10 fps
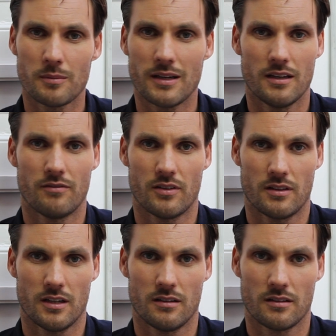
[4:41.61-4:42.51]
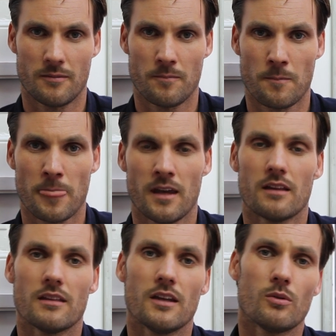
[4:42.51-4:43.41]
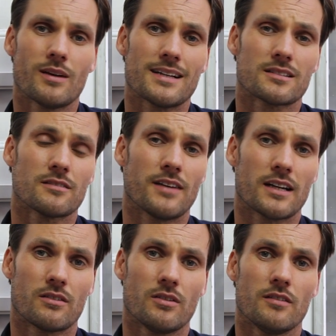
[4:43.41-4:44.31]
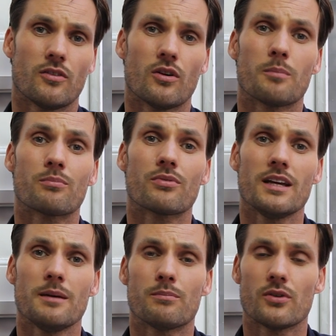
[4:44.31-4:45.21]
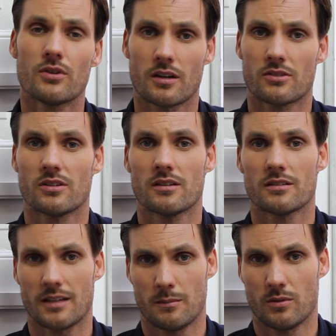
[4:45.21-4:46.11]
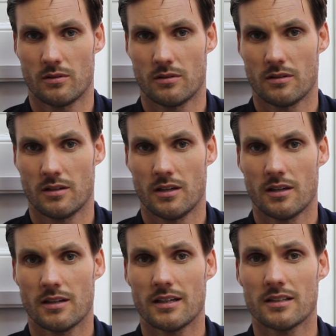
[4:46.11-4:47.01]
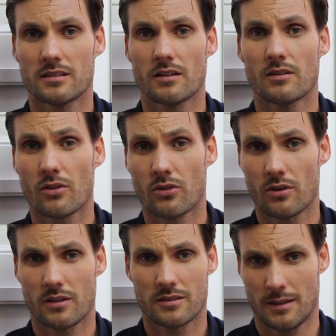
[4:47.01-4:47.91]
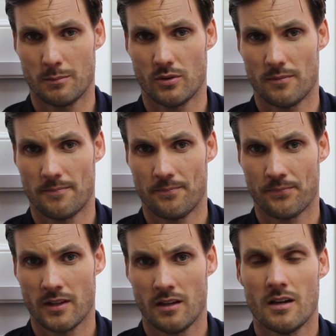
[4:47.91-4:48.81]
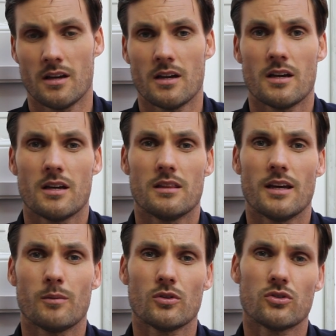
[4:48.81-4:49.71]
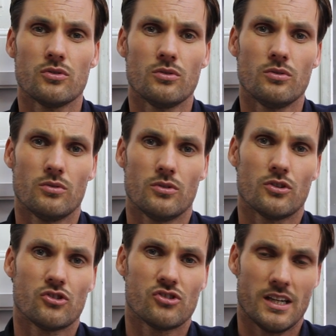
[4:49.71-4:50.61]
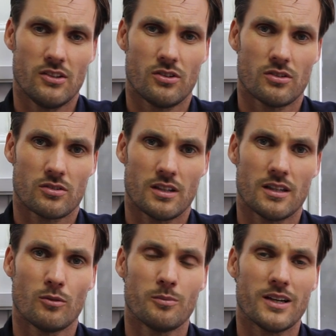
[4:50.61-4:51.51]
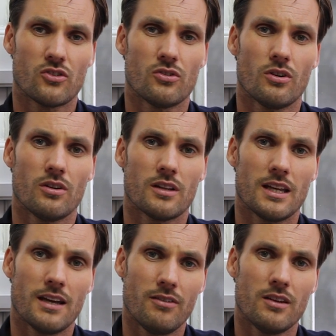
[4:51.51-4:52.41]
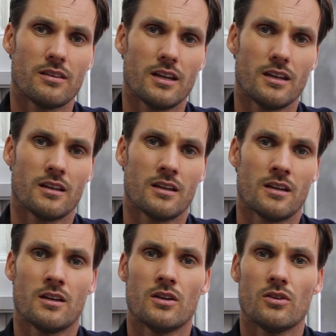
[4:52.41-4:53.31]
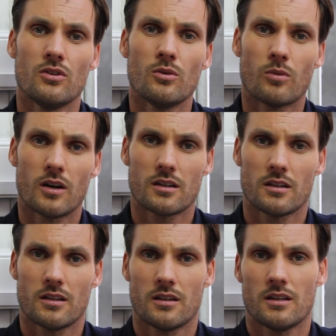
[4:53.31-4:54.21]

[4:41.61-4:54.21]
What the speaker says: be many different things. Then you would ask the factory for a pre-production sample. That is the third sample. They will do your changes and they will make sure that everything you want